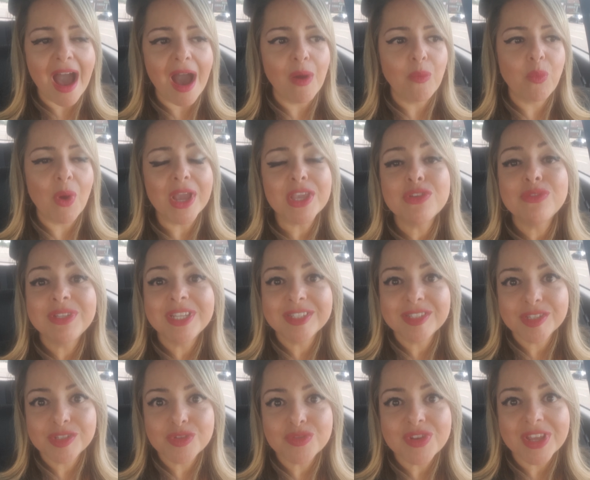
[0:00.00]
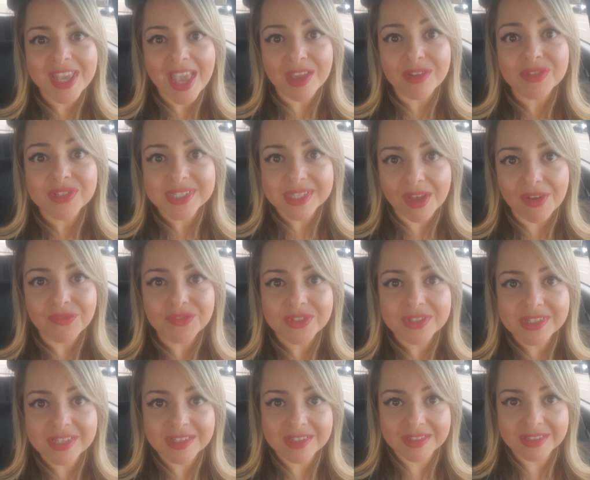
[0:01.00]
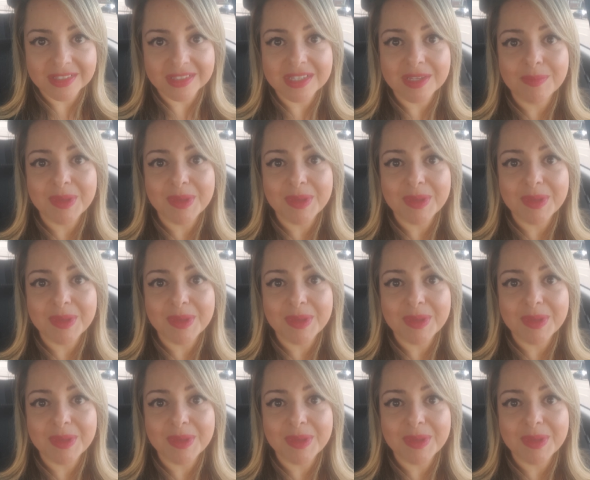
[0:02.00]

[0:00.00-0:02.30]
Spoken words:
what you need to do to get yourself to